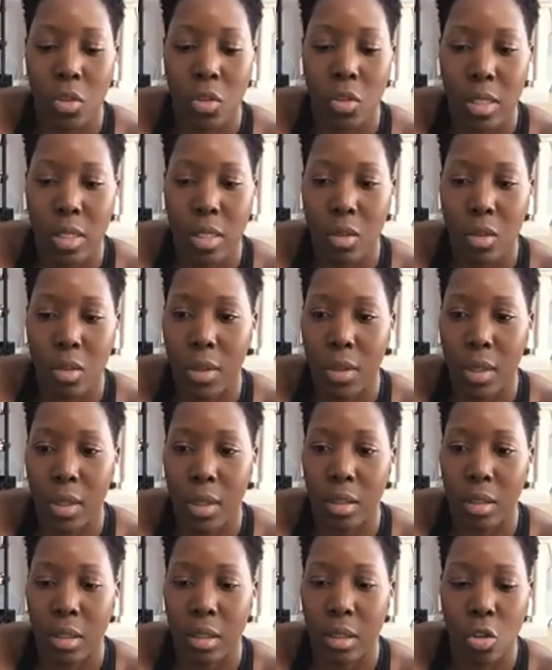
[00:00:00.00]
email
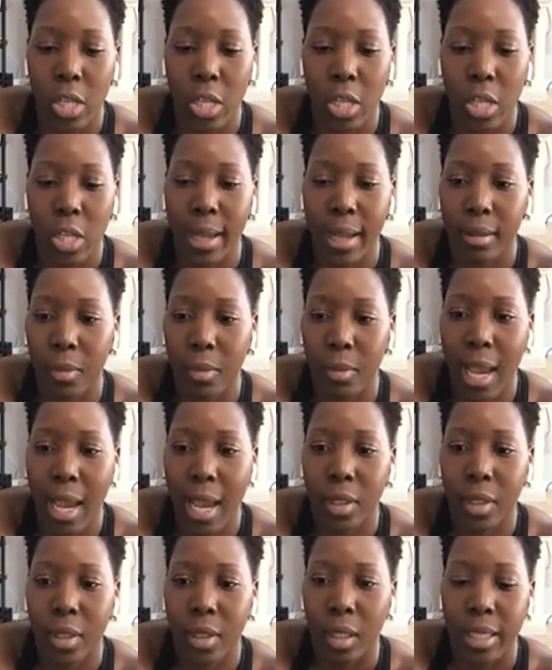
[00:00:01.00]
address on
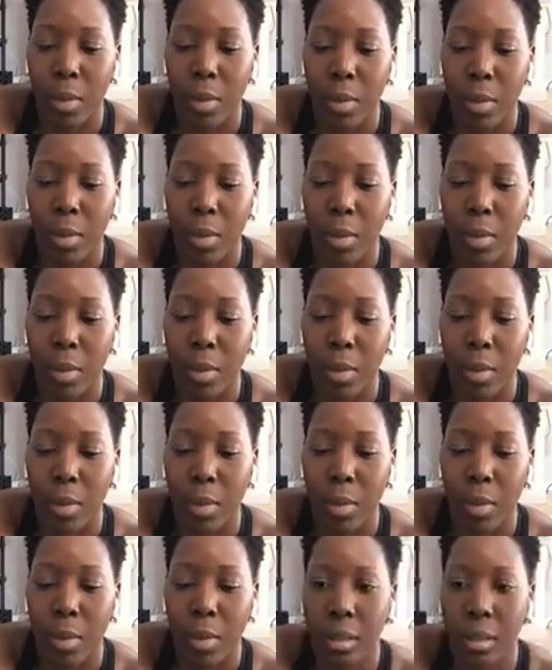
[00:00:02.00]
the chat
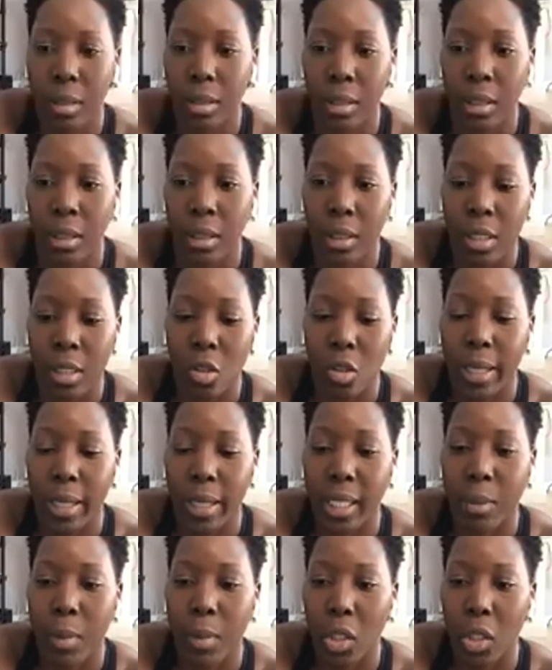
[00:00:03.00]
that we have at the bottom.